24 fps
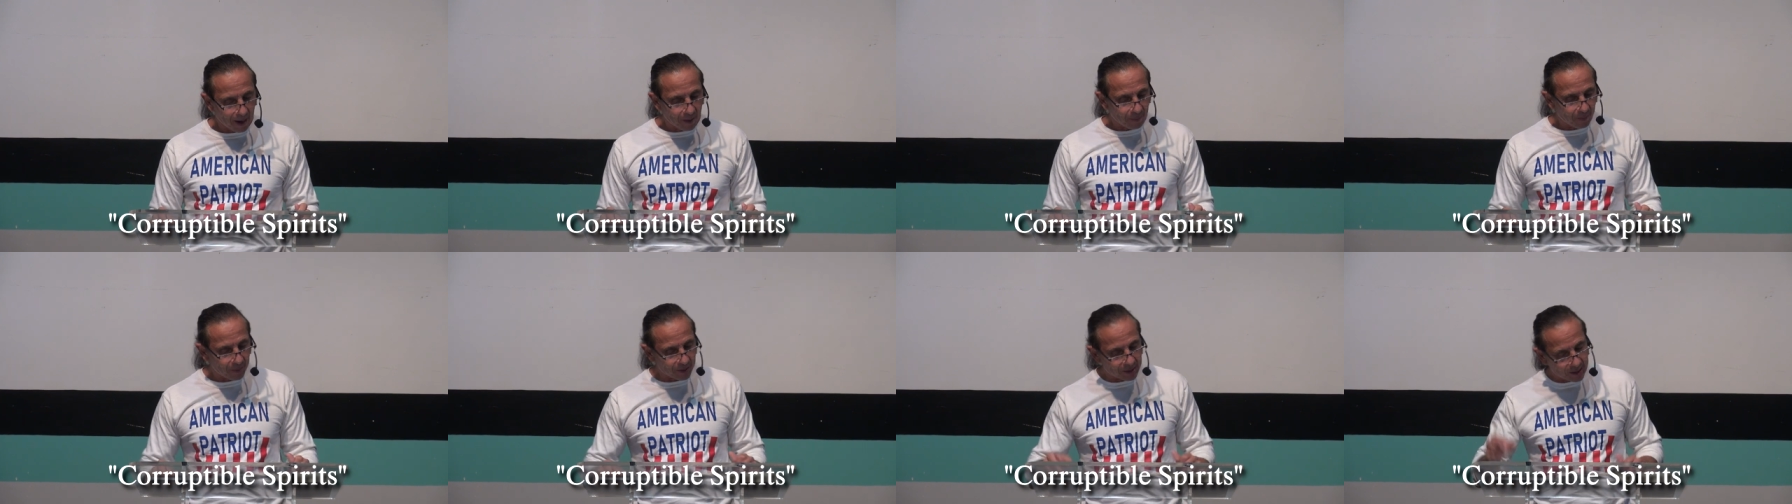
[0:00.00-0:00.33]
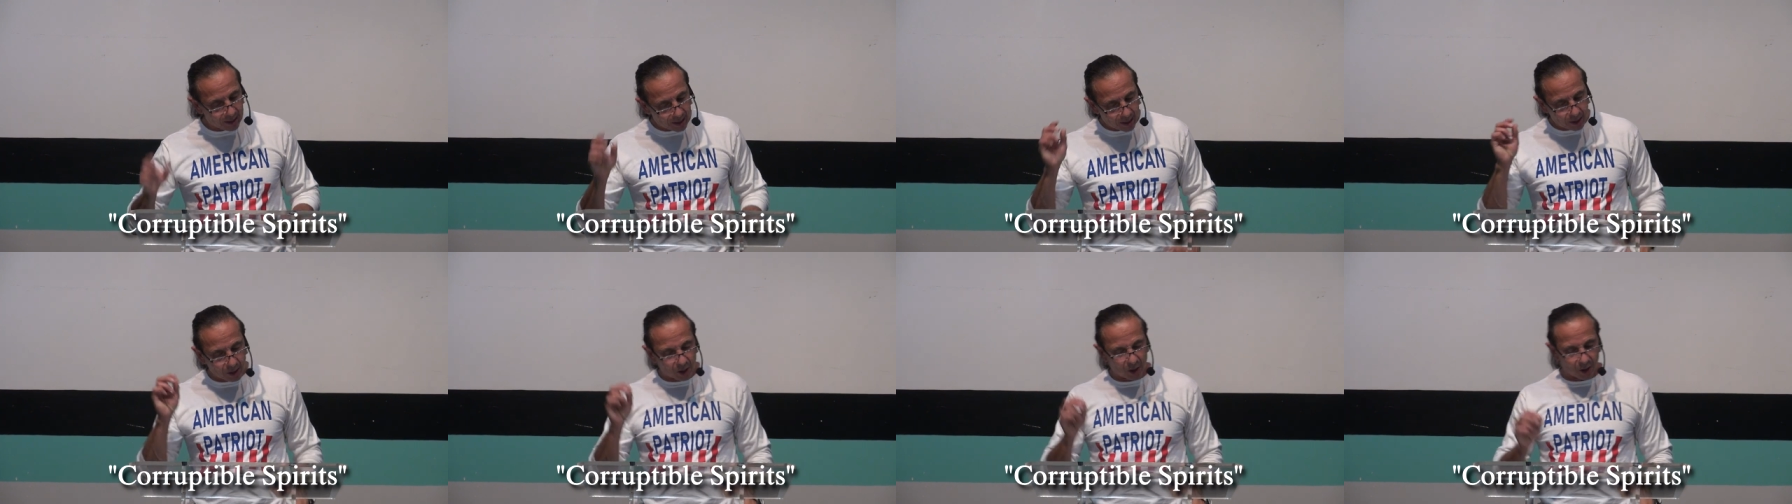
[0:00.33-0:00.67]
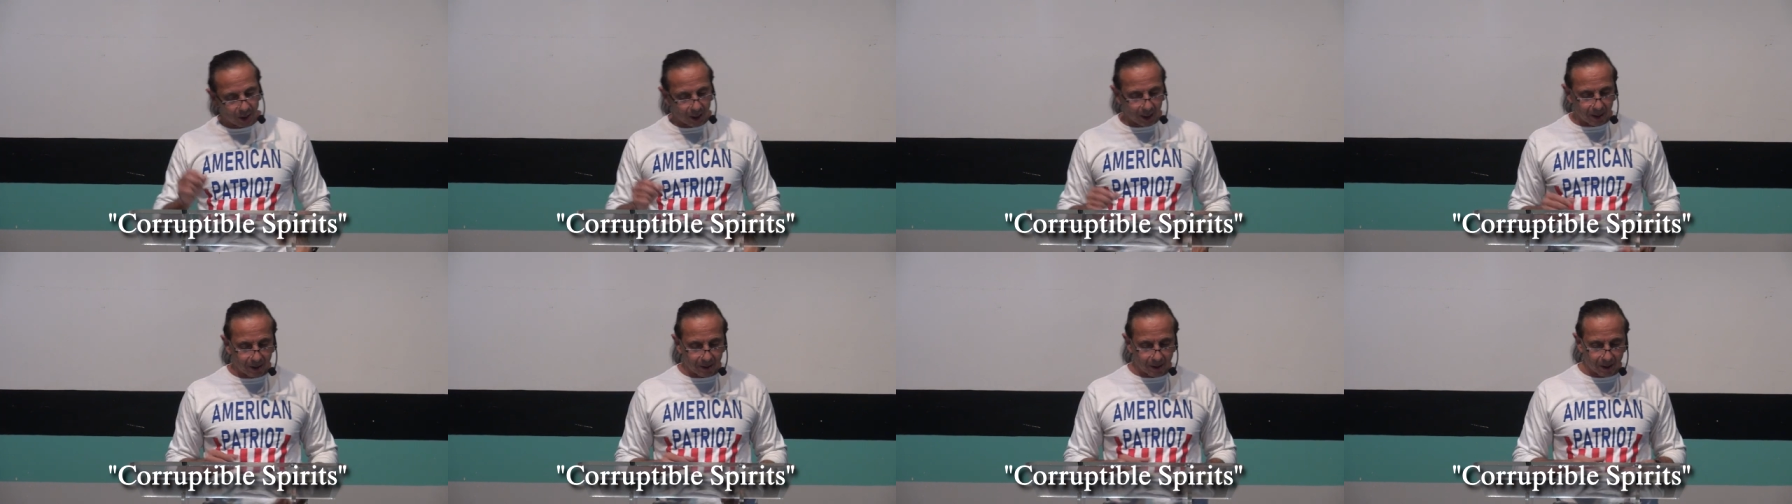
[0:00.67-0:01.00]
But these,
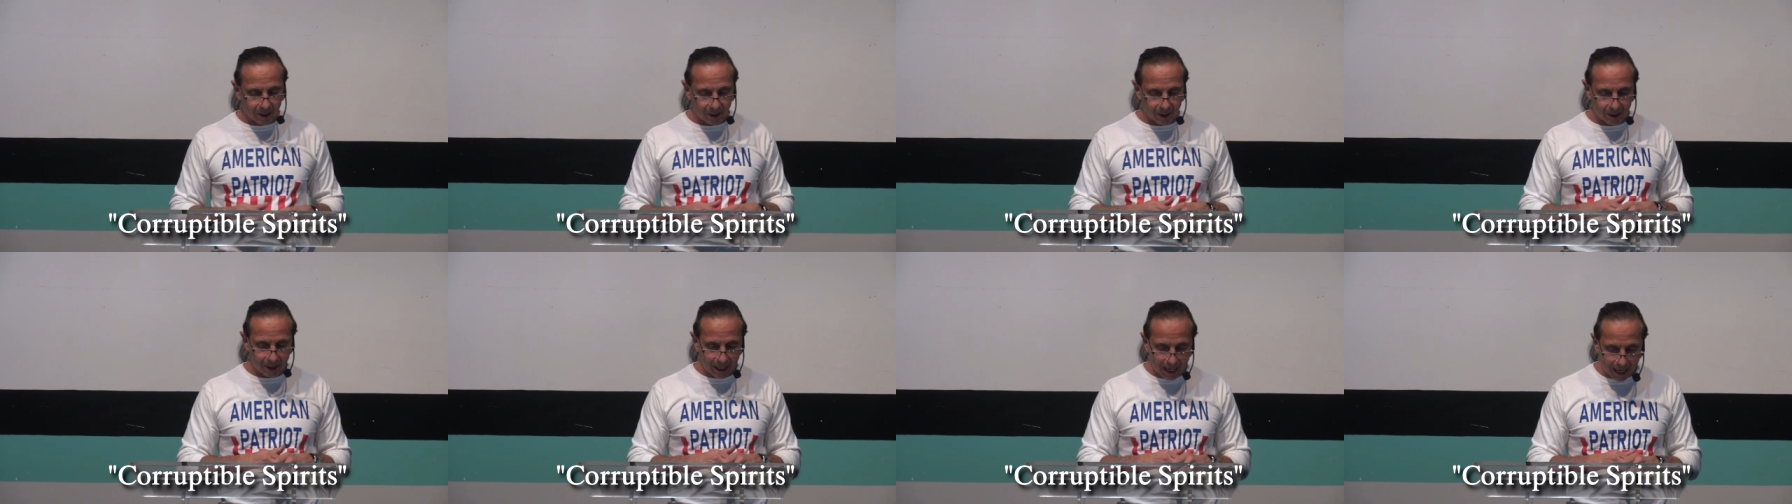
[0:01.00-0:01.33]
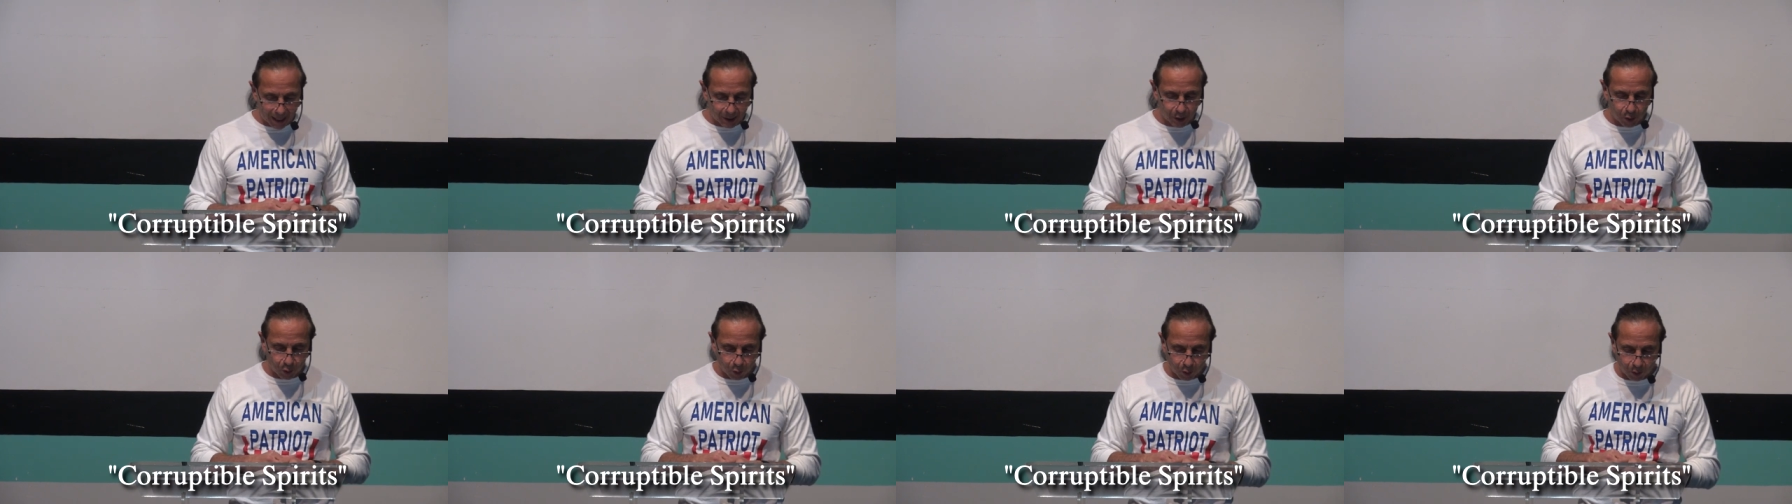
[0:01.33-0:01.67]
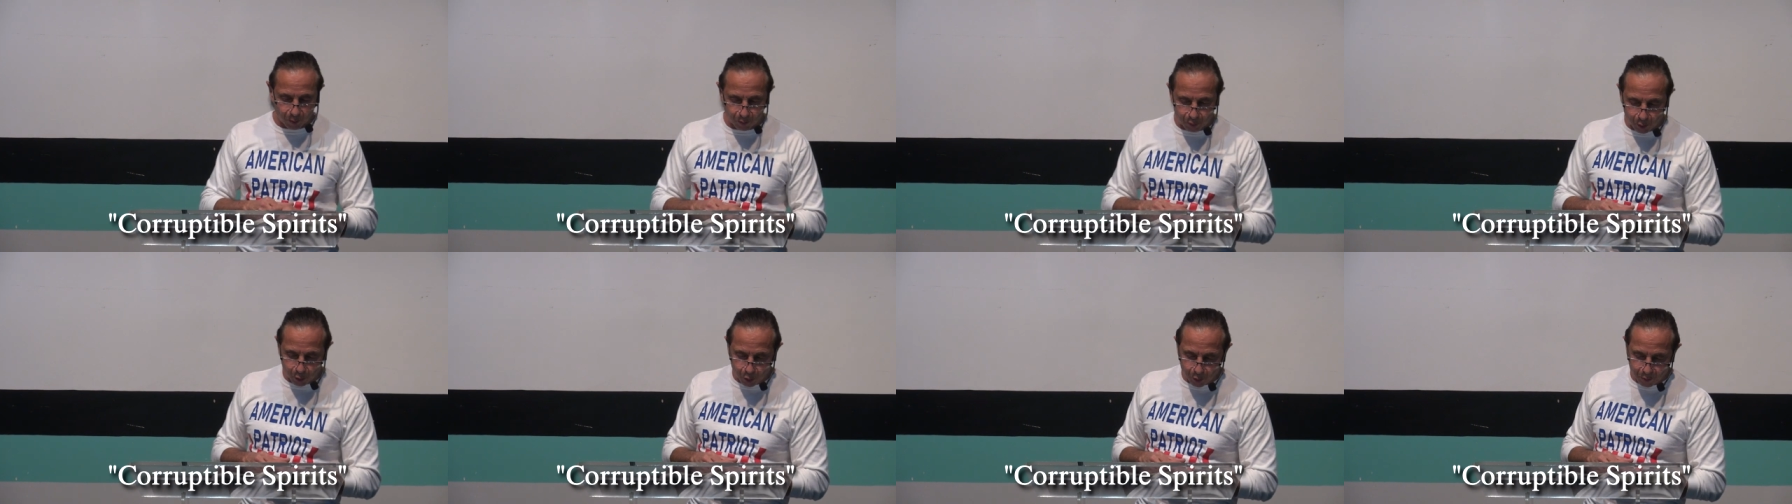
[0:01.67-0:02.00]
like natural
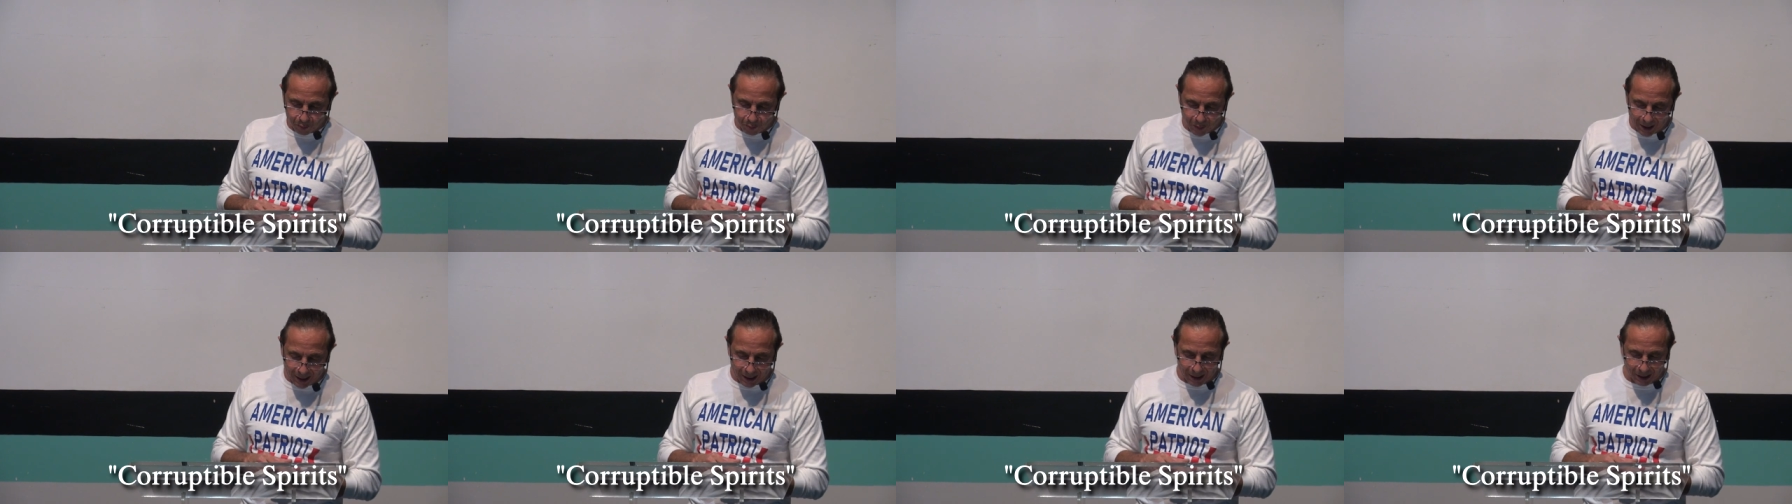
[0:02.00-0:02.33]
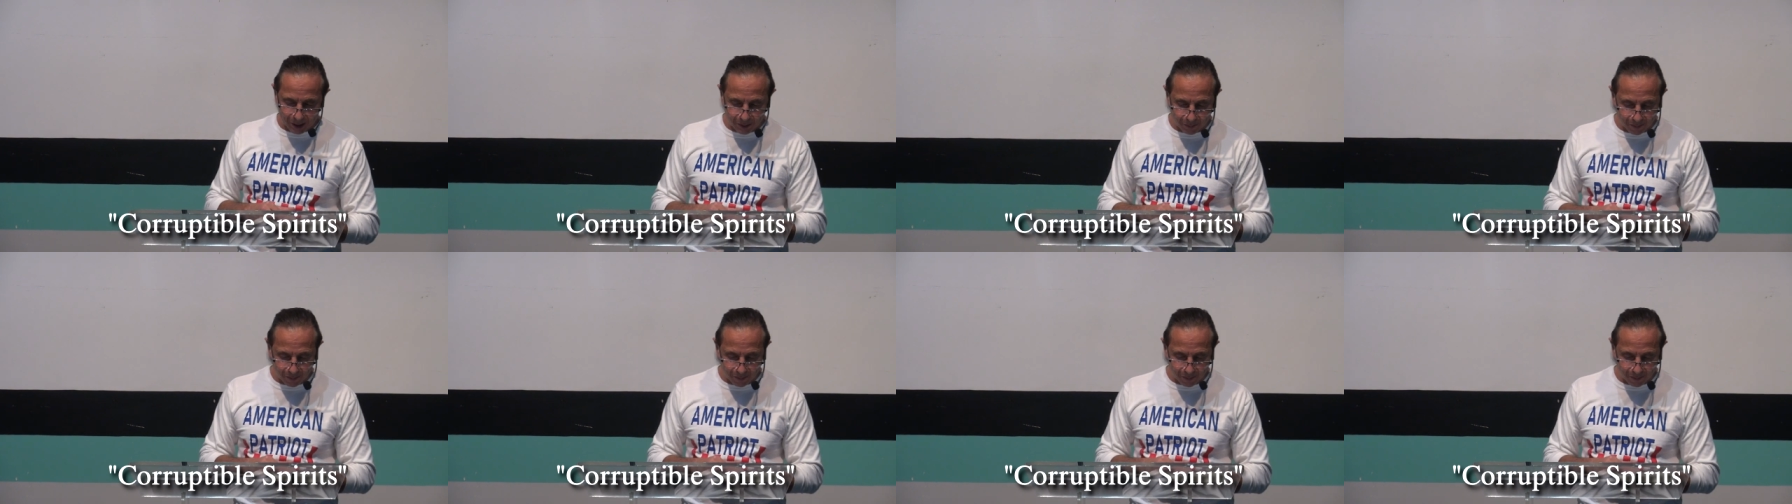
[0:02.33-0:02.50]
brute beasts,